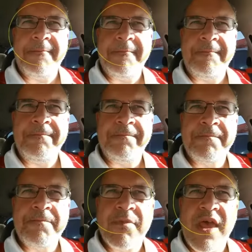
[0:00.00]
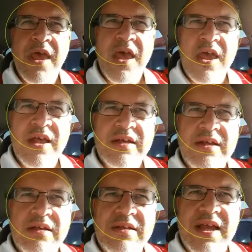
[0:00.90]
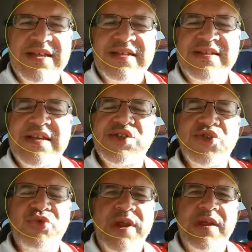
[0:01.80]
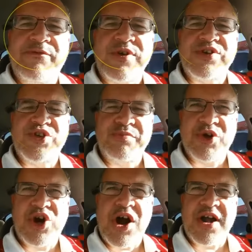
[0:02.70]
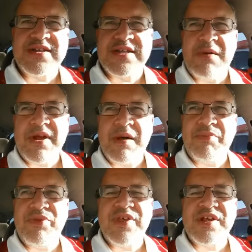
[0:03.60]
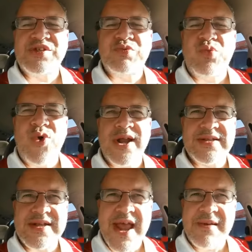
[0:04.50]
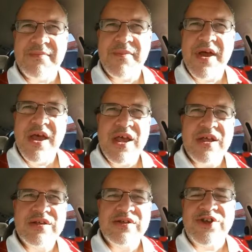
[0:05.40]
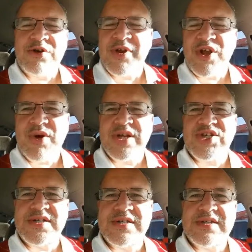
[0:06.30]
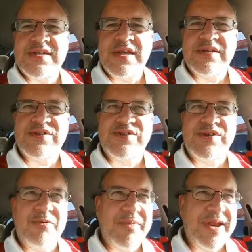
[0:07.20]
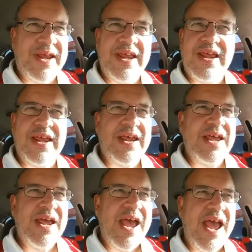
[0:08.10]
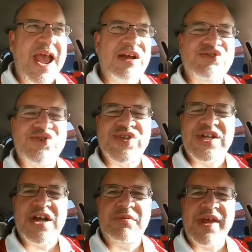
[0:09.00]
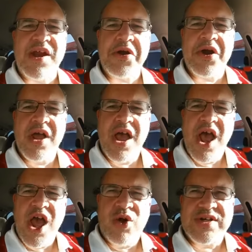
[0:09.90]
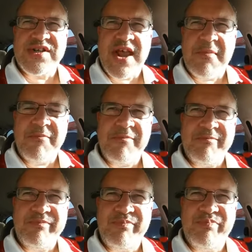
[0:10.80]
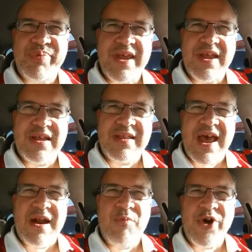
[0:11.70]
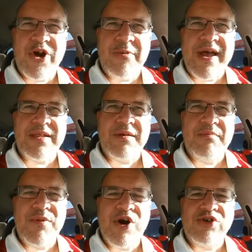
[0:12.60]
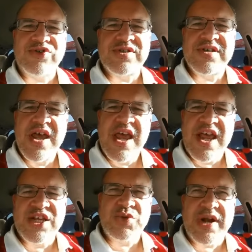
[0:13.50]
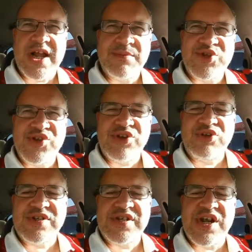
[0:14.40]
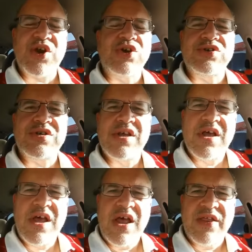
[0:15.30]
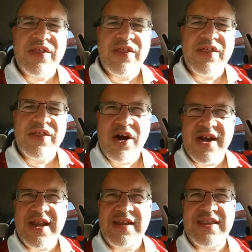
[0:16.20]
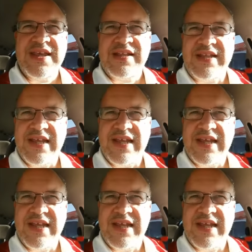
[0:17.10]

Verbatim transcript: like I said, season three for Supercard is coming up this Wednesday. So many questions, so many answers to come later. Question that I'm big that I'm wondering about the most is when it comes to the new tiers, Harden, the Elite, and the Ultimate, if those are going